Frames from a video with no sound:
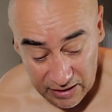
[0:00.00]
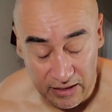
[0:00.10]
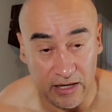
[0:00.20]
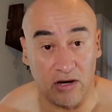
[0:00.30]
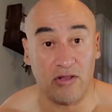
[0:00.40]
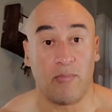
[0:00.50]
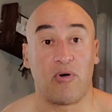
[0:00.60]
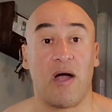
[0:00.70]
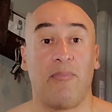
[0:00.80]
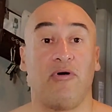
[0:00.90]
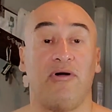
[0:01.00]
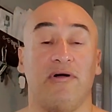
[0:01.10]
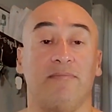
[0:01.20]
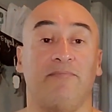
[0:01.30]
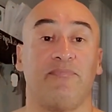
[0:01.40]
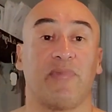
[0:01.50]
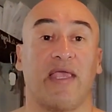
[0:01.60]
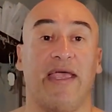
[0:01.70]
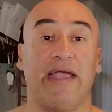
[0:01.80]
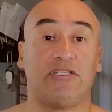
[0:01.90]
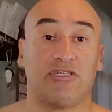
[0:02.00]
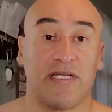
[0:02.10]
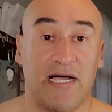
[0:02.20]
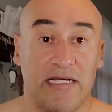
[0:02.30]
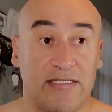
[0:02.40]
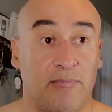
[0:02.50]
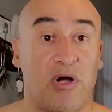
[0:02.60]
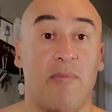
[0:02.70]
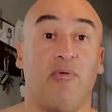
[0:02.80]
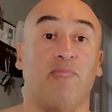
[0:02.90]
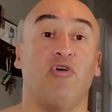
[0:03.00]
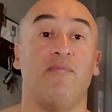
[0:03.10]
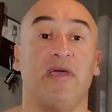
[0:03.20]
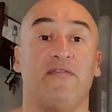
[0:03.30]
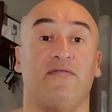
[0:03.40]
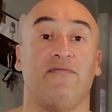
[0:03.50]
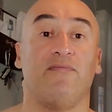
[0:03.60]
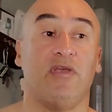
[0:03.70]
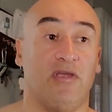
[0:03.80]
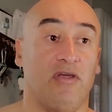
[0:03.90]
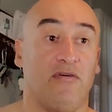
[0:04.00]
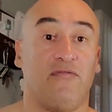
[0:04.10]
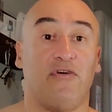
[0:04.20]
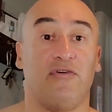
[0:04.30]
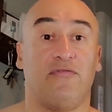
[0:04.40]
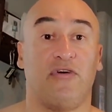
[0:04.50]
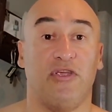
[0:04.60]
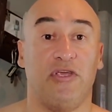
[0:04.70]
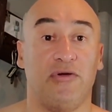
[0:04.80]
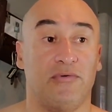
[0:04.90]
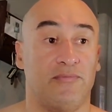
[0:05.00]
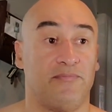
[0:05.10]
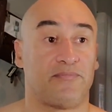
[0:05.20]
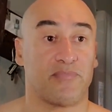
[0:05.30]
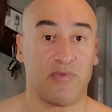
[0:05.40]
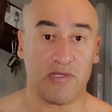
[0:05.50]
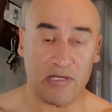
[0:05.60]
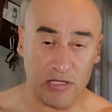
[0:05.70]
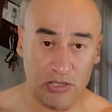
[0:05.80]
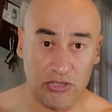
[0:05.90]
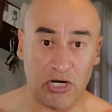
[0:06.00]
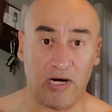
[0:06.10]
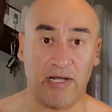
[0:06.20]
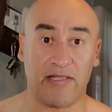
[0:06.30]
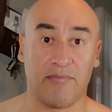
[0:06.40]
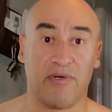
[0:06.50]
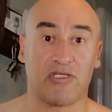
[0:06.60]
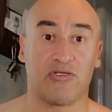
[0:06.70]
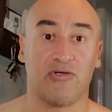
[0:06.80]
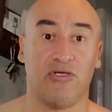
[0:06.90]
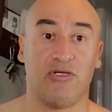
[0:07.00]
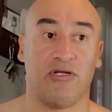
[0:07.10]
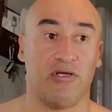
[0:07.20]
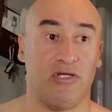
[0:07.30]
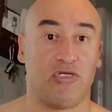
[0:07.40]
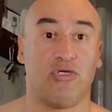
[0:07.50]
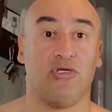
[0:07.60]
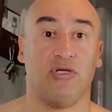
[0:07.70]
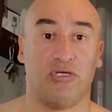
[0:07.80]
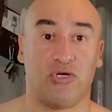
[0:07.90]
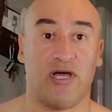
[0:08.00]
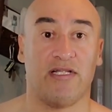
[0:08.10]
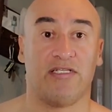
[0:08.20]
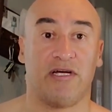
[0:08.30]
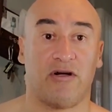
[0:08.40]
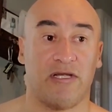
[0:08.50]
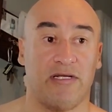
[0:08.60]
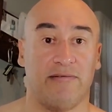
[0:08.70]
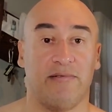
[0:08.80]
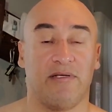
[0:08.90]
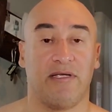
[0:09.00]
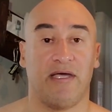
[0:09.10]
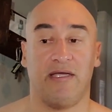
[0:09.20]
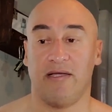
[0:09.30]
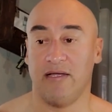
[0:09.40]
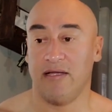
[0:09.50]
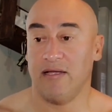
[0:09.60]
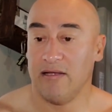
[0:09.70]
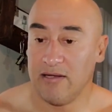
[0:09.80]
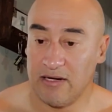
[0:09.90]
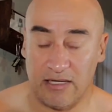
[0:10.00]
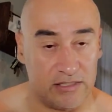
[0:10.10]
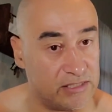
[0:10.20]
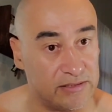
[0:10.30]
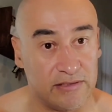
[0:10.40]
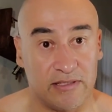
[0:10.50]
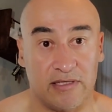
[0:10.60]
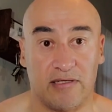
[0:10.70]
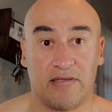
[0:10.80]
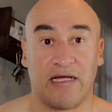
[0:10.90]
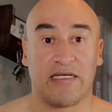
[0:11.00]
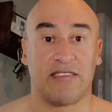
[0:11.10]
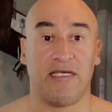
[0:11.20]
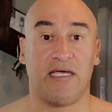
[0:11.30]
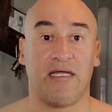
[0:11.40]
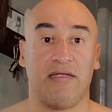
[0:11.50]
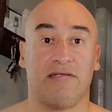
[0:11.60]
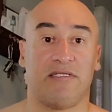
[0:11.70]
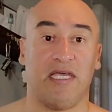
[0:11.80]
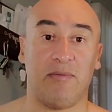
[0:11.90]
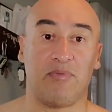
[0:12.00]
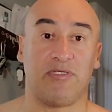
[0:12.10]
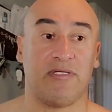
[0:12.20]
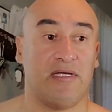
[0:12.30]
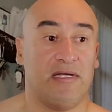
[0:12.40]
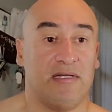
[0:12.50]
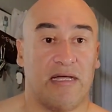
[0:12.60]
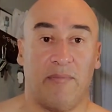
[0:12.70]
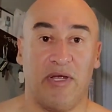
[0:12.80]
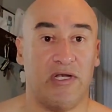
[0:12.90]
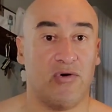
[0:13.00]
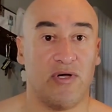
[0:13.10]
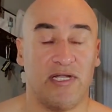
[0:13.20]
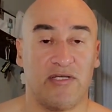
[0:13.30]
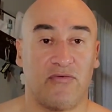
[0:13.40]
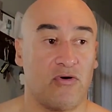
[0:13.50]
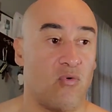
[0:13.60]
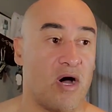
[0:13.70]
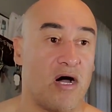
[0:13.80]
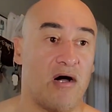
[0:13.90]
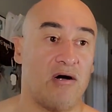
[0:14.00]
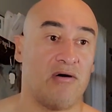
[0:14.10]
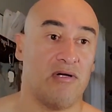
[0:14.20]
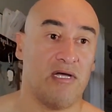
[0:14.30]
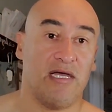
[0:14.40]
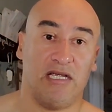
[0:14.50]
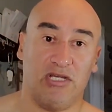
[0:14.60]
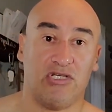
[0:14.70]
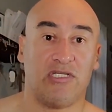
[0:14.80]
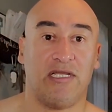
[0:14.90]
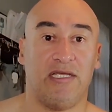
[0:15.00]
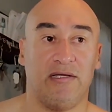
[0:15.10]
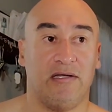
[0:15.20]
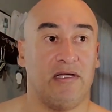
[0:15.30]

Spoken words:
the proper exercise, the proper movement for you to target the muscle you're trying to target. Okay. Just like I said, tips. I've been doing this for a while, and usually,